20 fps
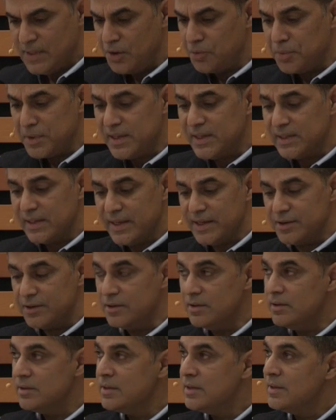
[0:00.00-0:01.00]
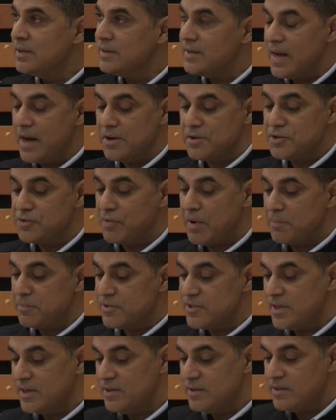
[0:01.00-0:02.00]
A week later, the House of
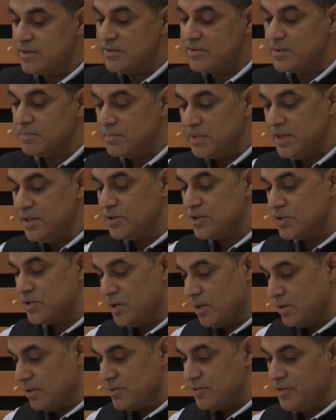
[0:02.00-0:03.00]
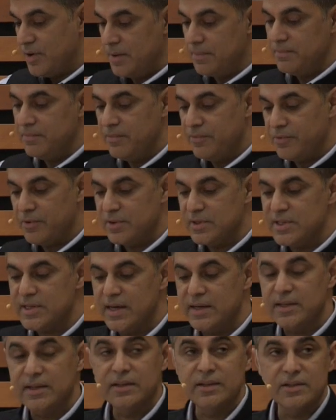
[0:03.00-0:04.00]
Representatives impeached Donald Trump for
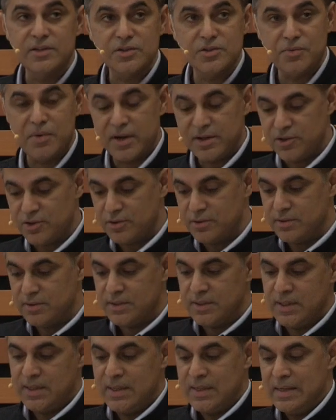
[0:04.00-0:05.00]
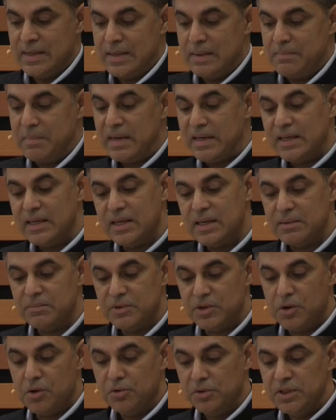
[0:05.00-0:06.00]
inciting an insurrection, making
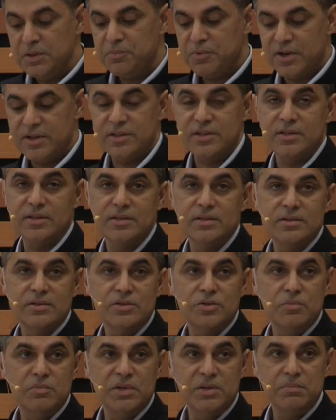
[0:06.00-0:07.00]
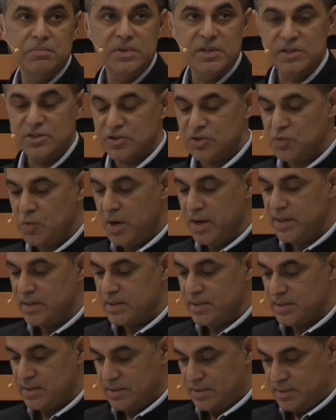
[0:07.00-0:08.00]
him the only president to be impeached
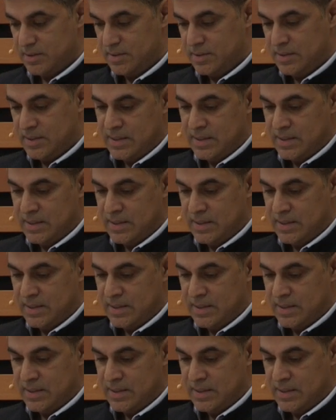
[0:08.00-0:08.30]
twice.